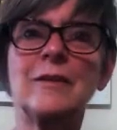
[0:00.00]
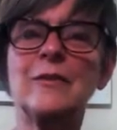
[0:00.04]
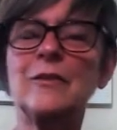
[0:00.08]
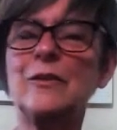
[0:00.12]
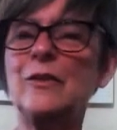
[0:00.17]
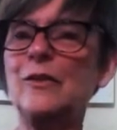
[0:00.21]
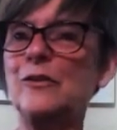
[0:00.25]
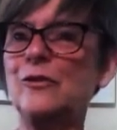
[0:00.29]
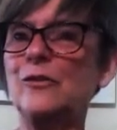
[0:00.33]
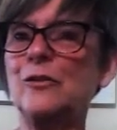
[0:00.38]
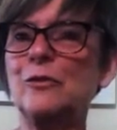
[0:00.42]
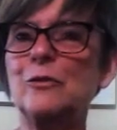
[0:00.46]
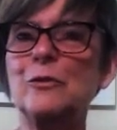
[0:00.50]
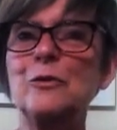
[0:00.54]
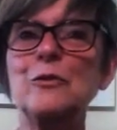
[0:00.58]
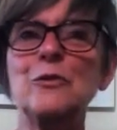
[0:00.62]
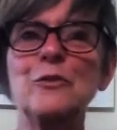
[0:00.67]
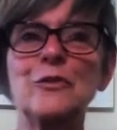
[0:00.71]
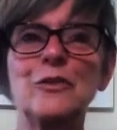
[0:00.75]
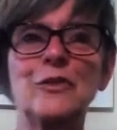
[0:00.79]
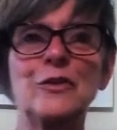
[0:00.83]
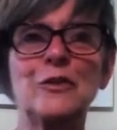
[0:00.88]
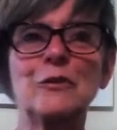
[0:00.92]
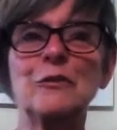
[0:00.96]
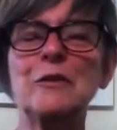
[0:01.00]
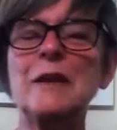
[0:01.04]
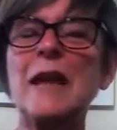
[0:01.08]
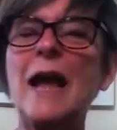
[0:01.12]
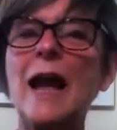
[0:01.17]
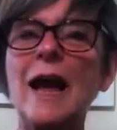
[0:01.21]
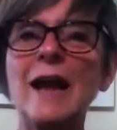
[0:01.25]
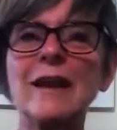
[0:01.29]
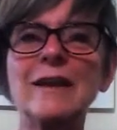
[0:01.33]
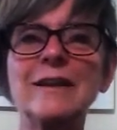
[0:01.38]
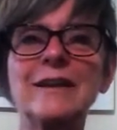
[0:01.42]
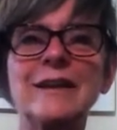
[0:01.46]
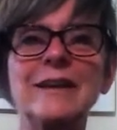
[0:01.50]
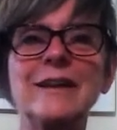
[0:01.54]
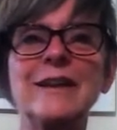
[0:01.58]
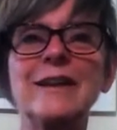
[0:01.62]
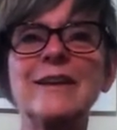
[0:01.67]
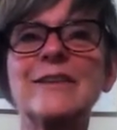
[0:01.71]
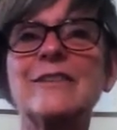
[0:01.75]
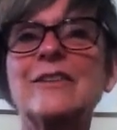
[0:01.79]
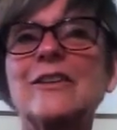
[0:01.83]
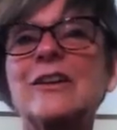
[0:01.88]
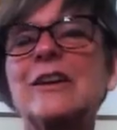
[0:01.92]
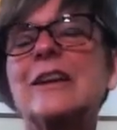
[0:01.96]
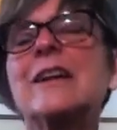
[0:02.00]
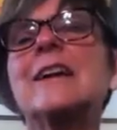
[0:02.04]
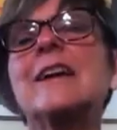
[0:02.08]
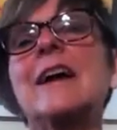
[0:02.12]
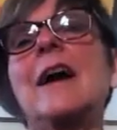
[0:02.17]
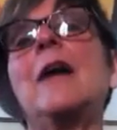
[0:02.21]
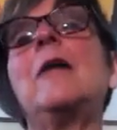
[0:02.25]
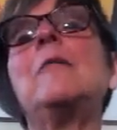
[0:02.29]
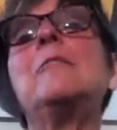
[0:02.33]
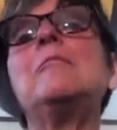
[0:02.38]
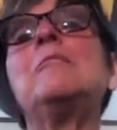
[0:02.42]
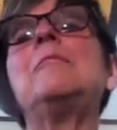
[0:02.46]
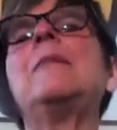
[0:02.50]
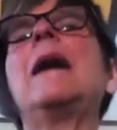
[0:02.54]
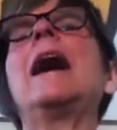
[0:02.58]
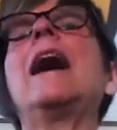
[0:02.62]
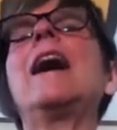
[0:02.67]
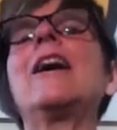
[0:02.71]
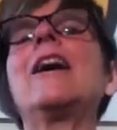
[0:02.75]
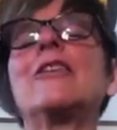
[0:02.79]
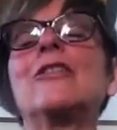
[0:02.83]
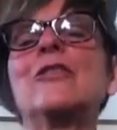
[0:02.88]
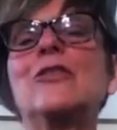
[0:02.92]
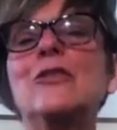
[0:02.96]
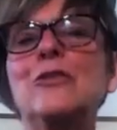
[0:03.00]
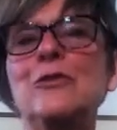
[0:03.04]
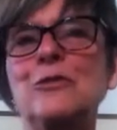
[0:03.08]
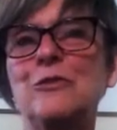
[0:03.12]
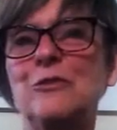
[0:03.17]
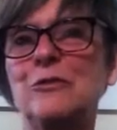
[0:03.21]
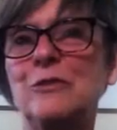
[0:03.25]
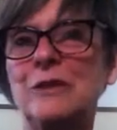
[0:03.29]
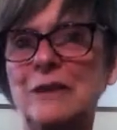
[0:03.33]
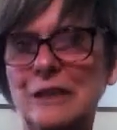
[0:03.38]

the truth, the reality is going to come back to